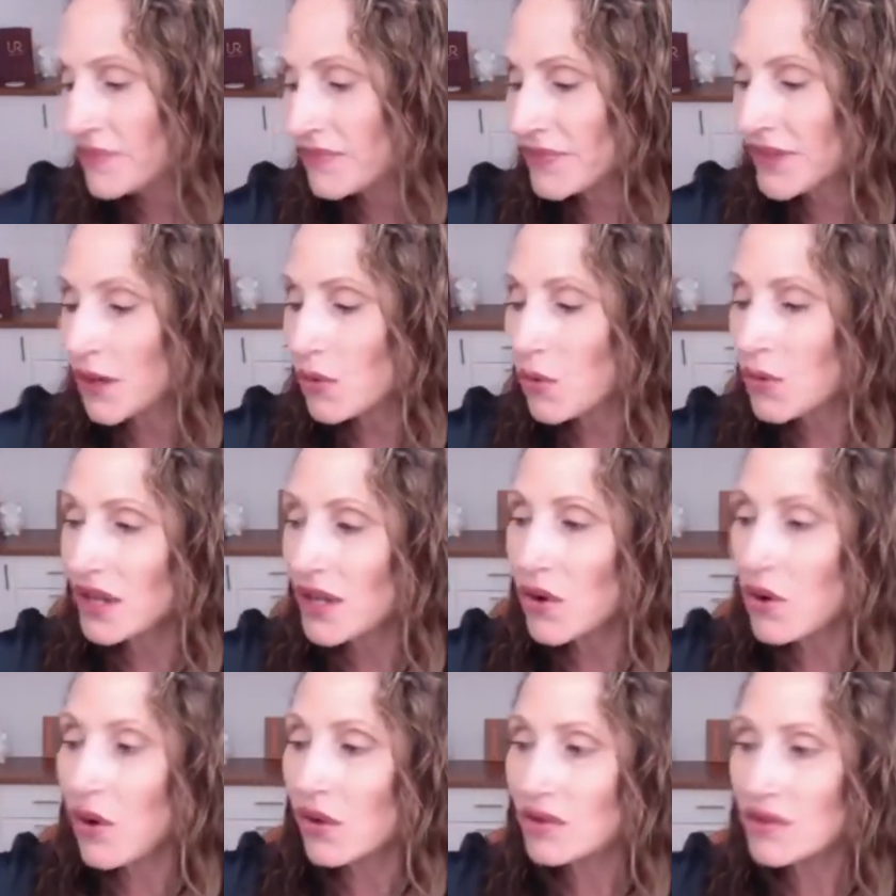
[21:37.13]

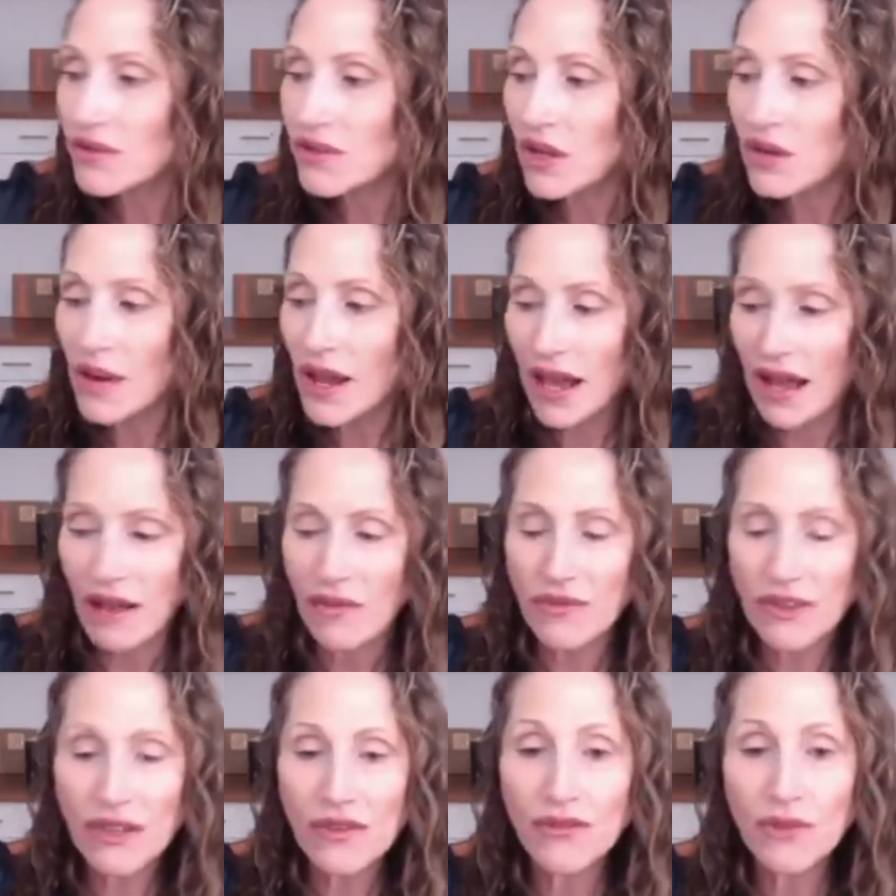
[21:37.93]
We also
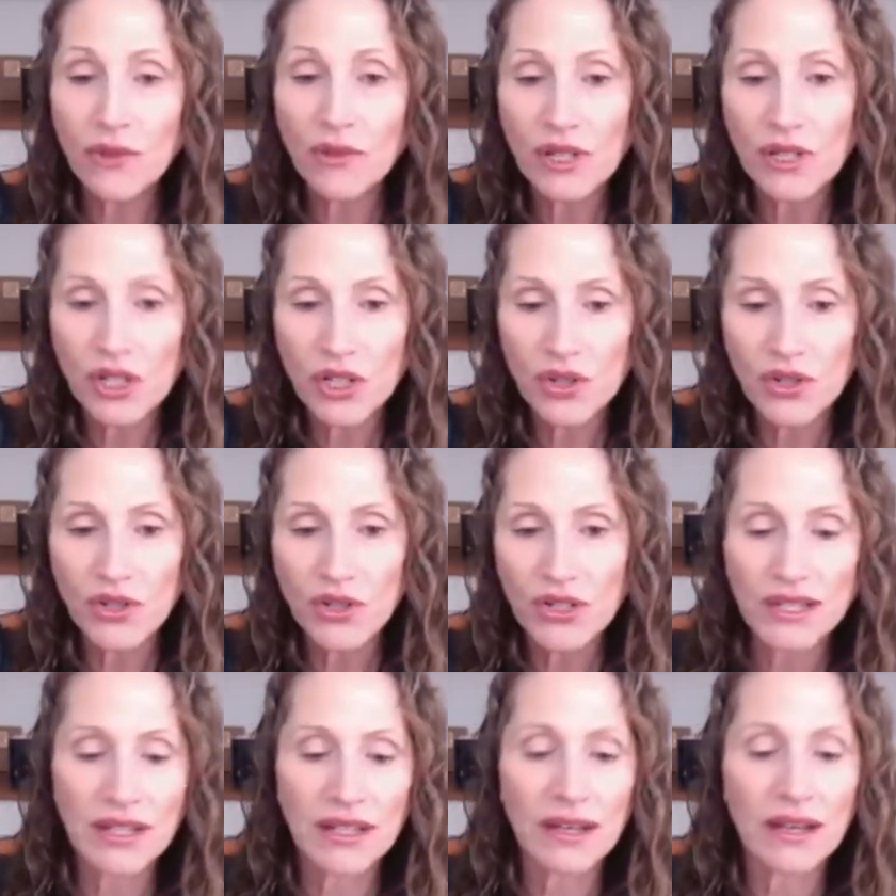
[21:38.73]
have, if you're
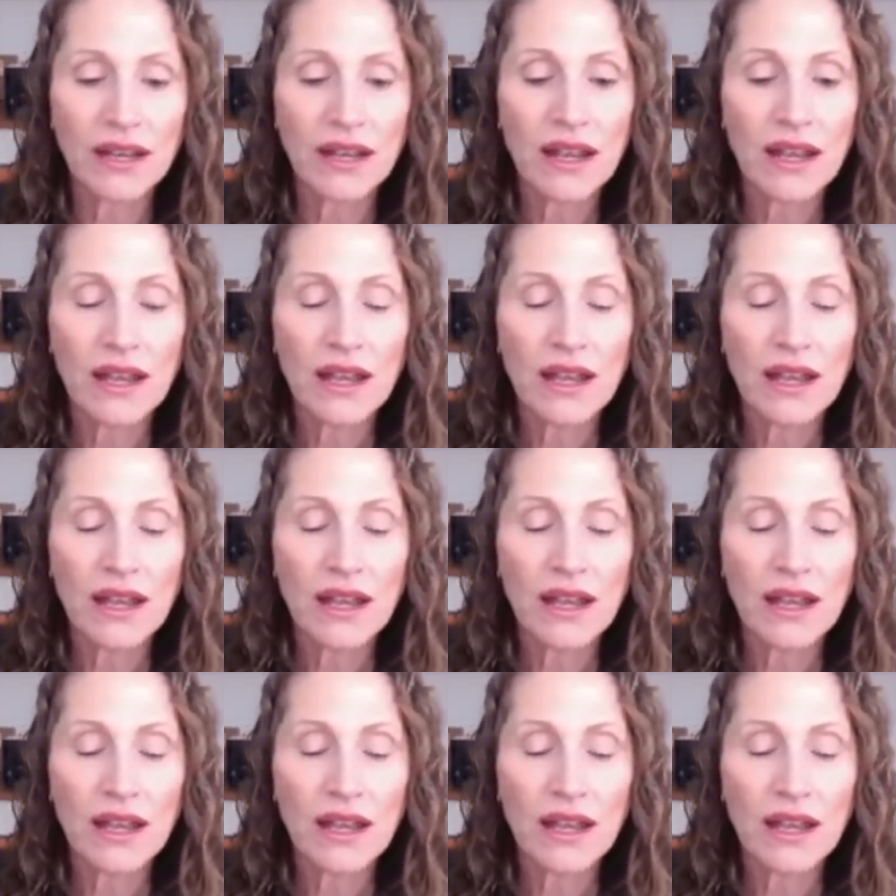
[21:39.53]
interested,